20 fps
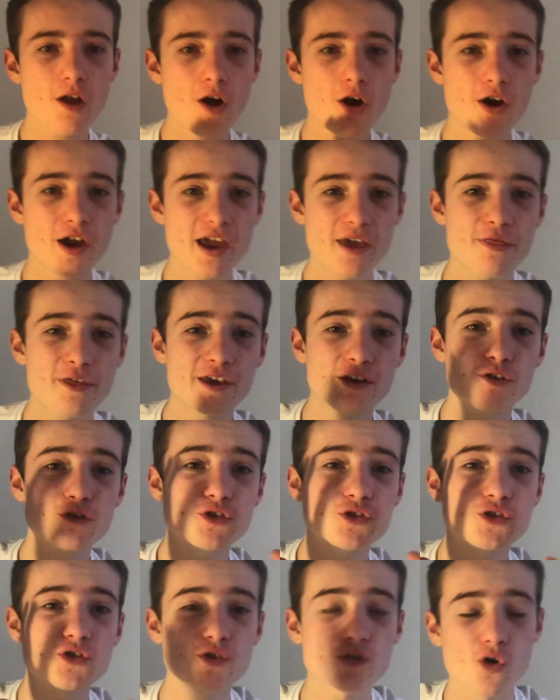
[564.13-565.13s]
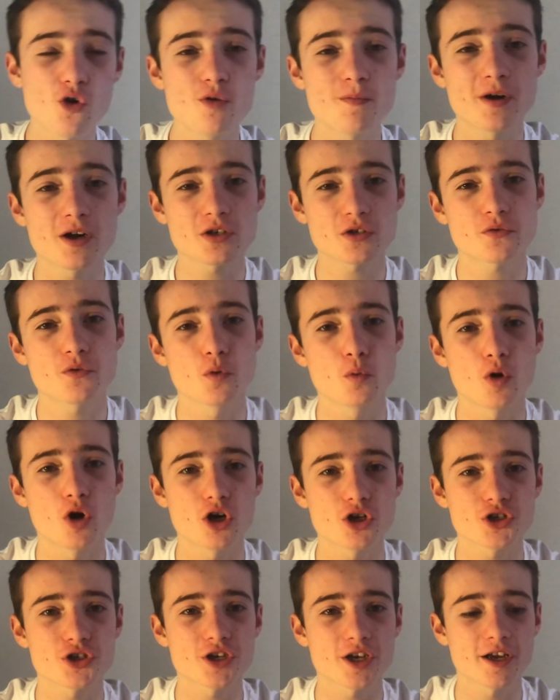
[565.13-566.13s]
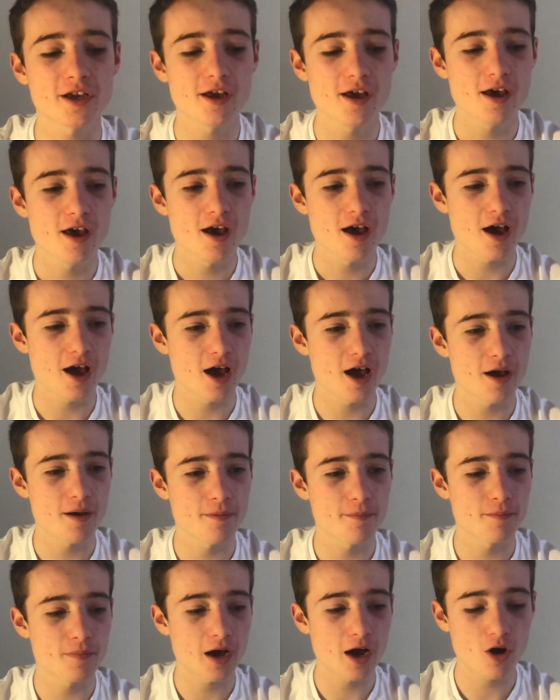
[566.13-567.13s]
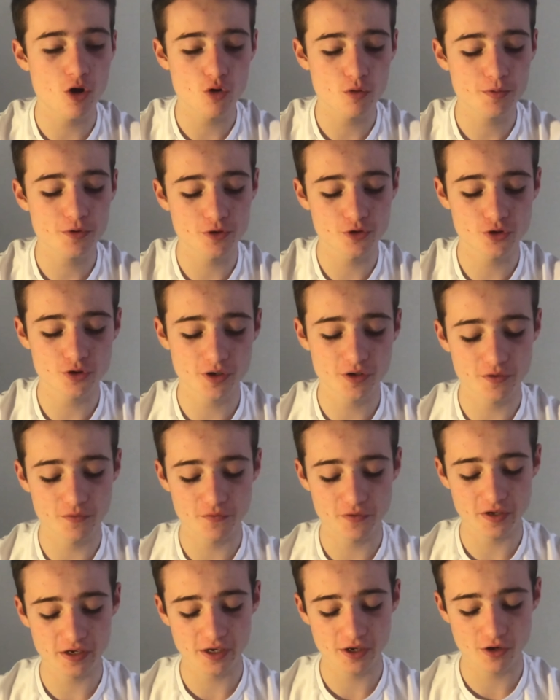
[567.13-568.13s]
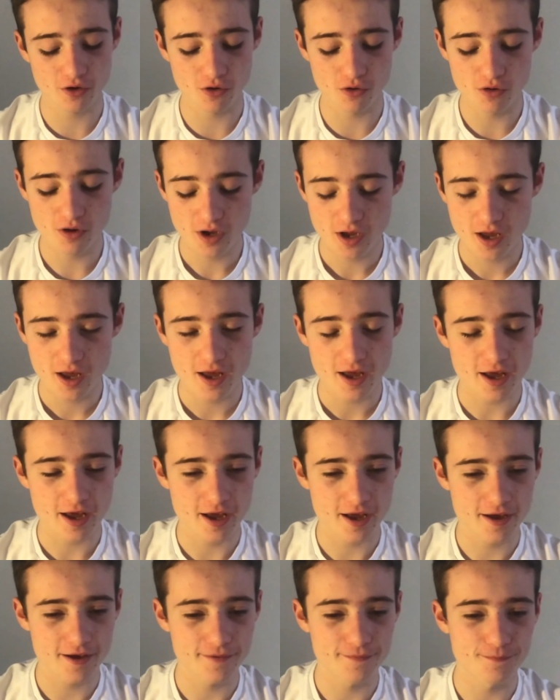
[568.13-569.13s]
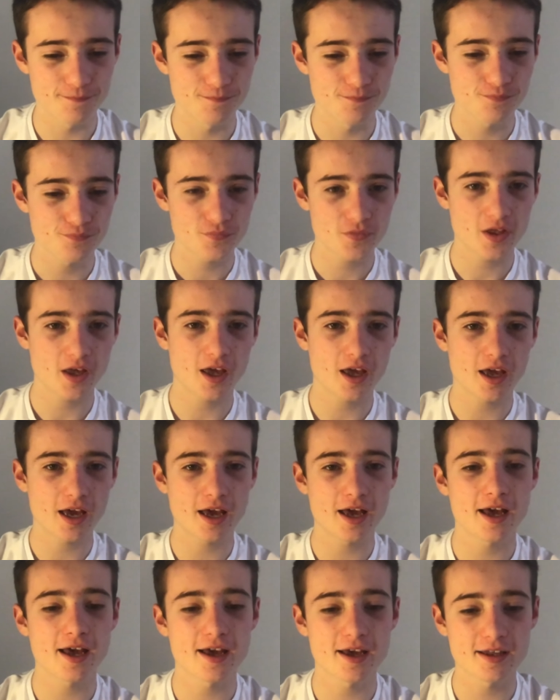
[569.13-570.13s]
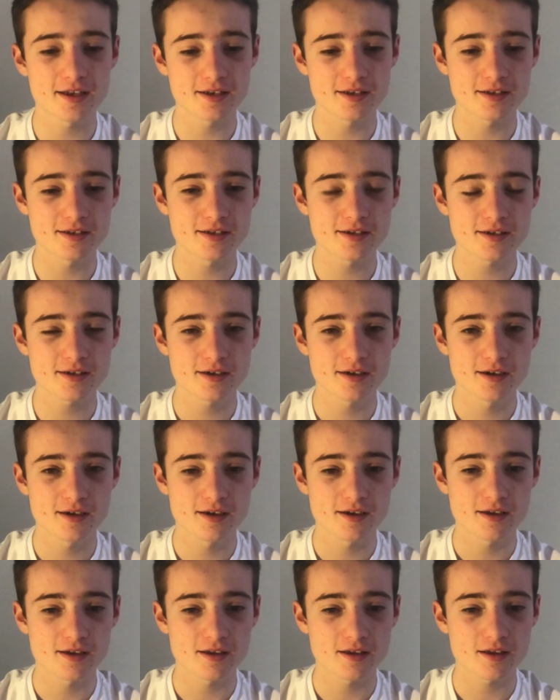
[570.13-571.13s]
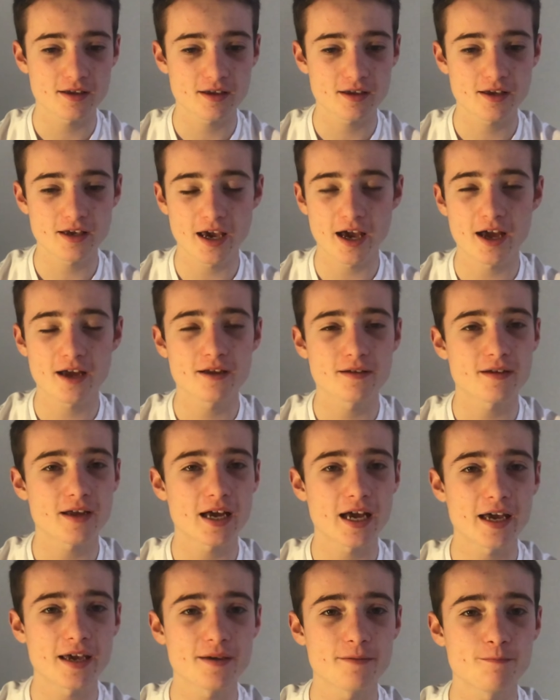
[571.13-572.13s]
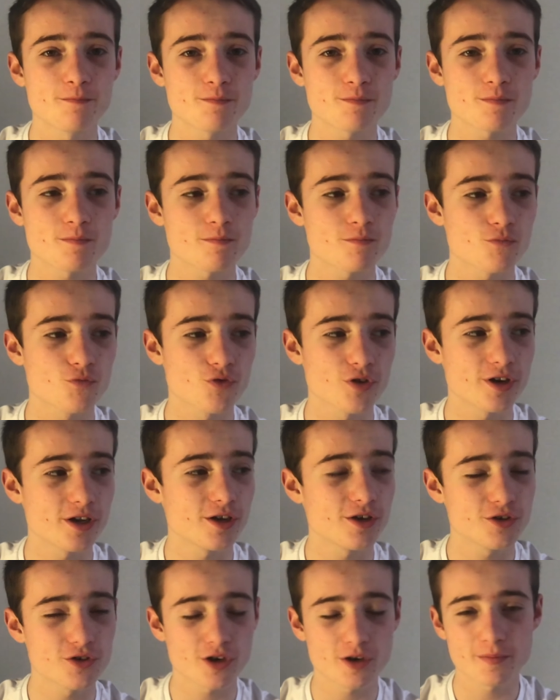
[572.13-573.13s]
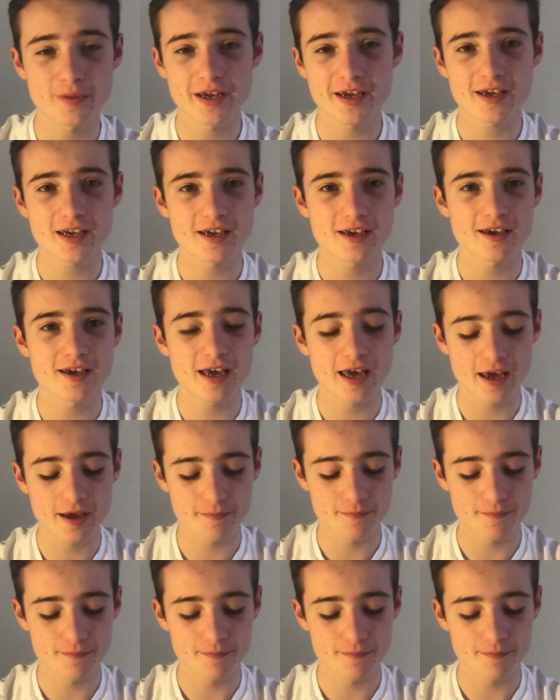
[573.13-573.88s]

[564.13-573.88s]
Okay, thank you so much for watching. I hope you enjoyed the video, and yeah, I really enjoyed making it.